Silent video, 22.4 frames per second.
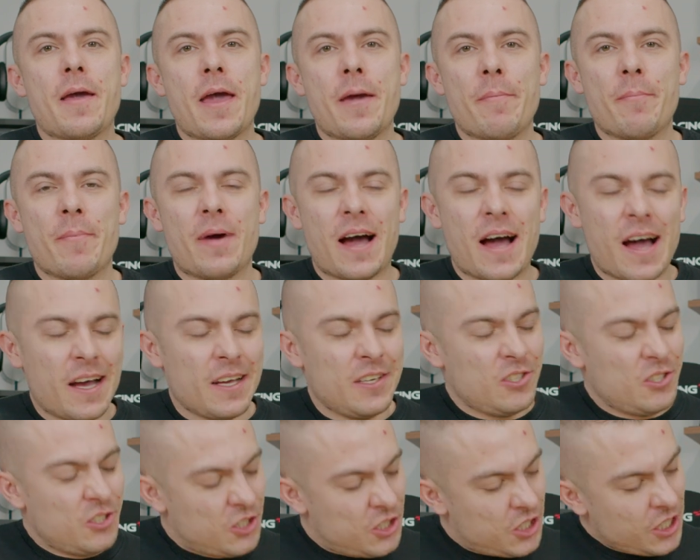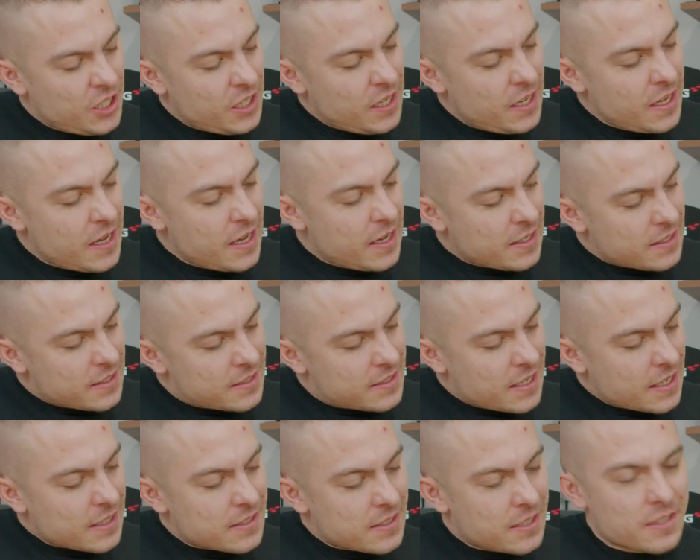MAG
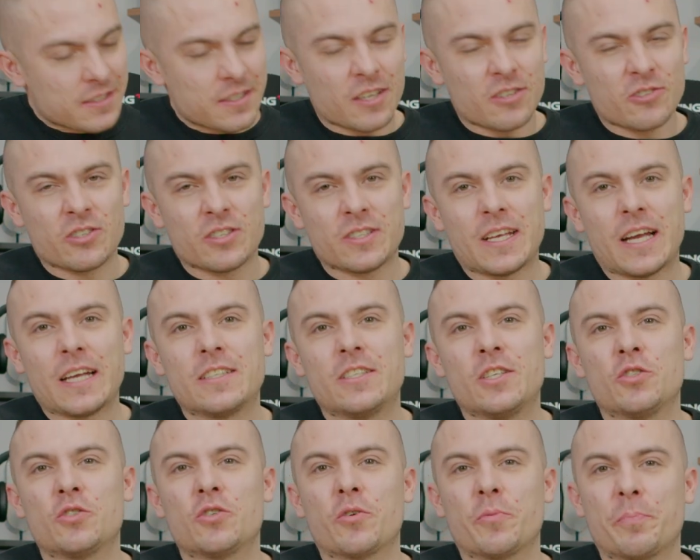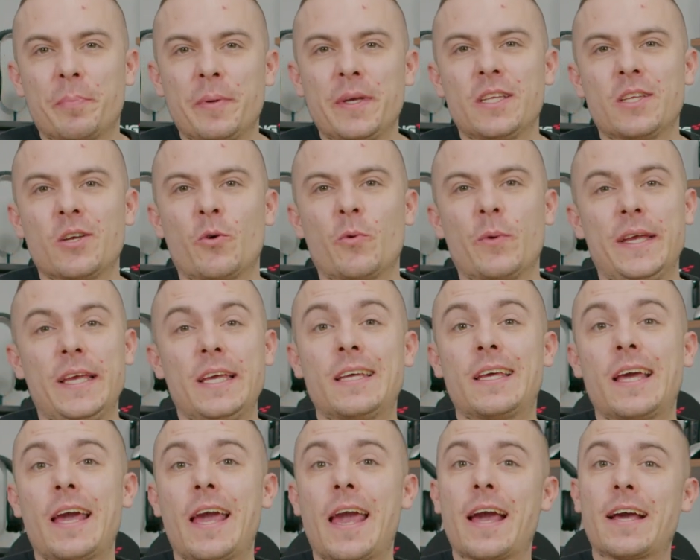Z690 Torpedo
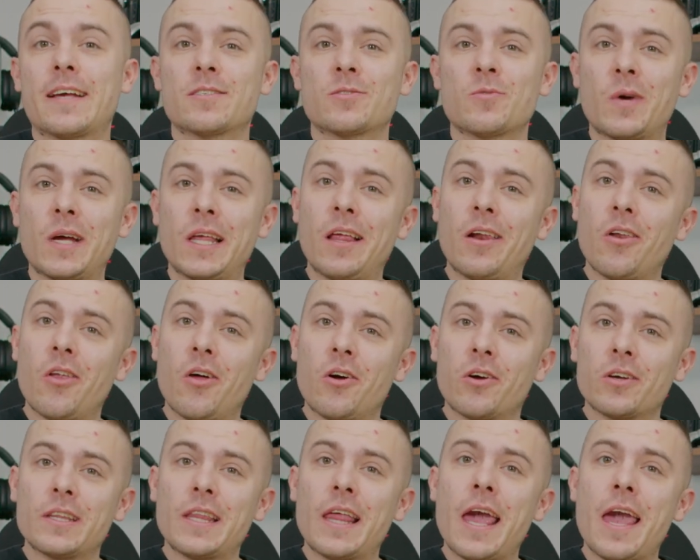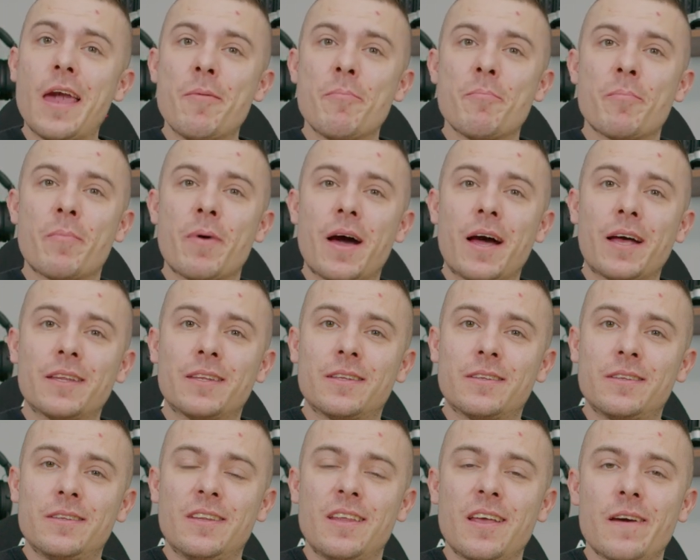EKX. Quite a long name,
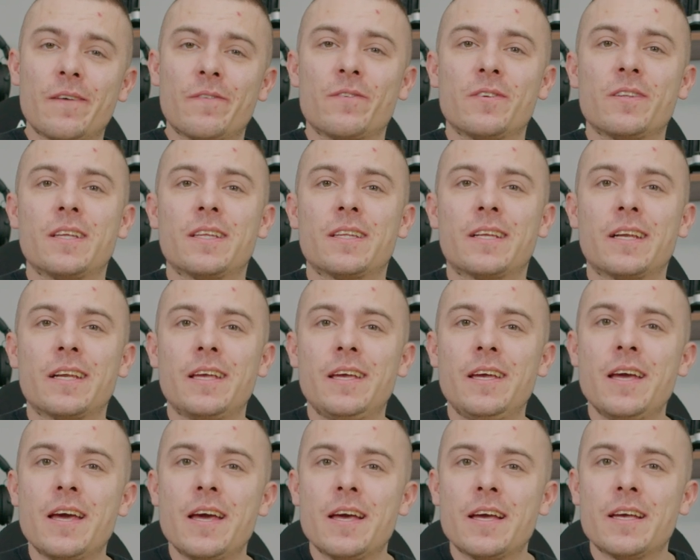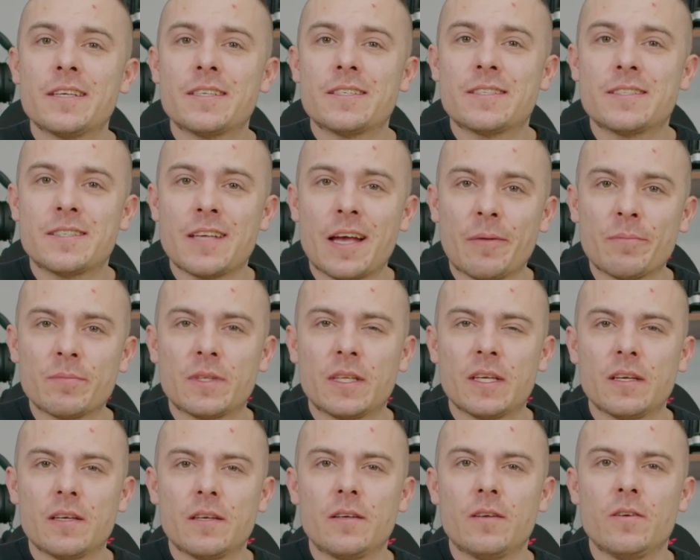but definitely
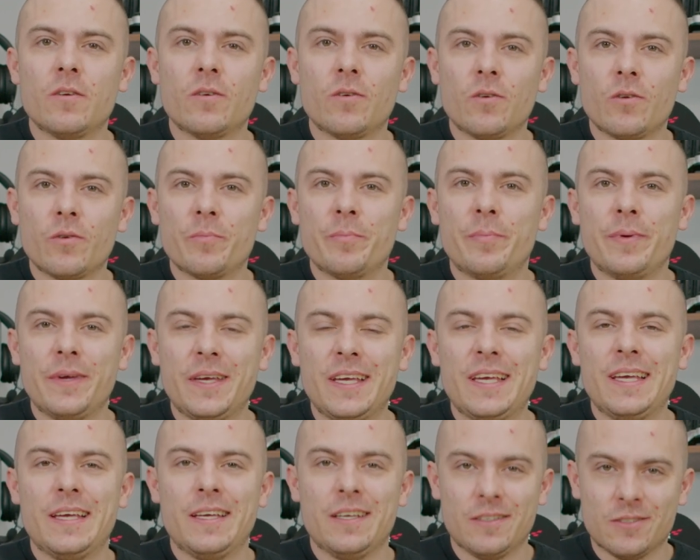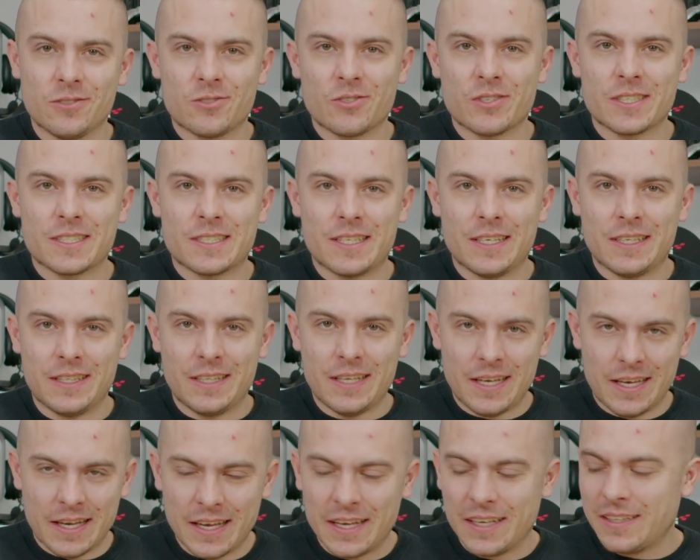something you'll be interested
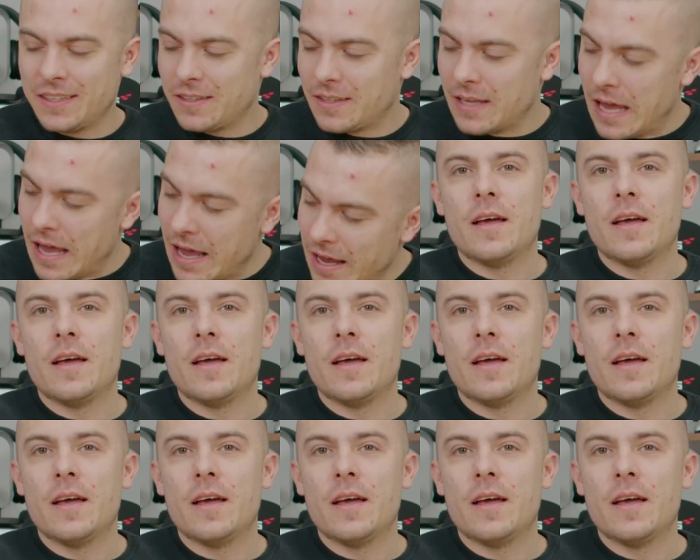in.